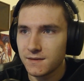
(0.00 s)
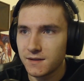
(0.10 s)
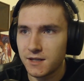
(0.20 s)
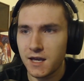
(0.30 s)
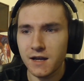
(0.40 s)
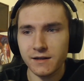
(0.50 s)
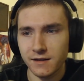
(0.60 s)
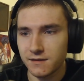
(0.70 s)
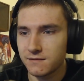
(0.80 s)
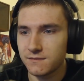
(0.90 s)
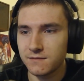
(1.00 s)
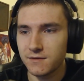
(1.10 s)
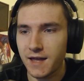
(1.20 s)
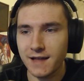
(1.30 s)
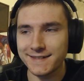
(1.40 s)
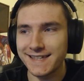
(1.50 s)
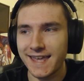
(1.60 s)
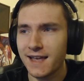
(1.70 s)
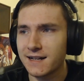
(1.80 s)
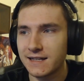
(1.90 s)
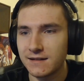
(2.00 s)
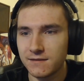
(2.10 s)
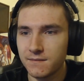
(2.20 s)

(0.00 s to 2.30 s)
Geary, Who the hell's Gary?